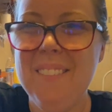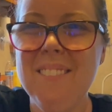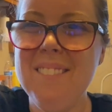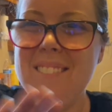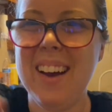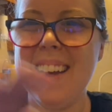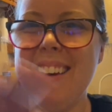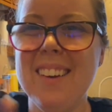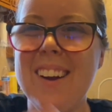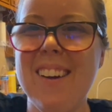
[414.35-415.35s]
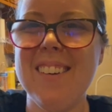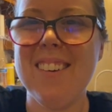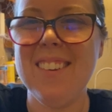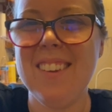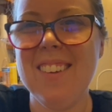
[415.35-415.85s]
Bye,
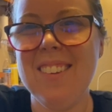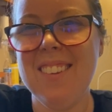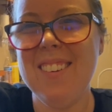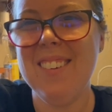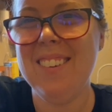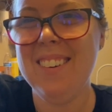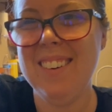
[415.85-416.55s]
kindergartners. See you soon.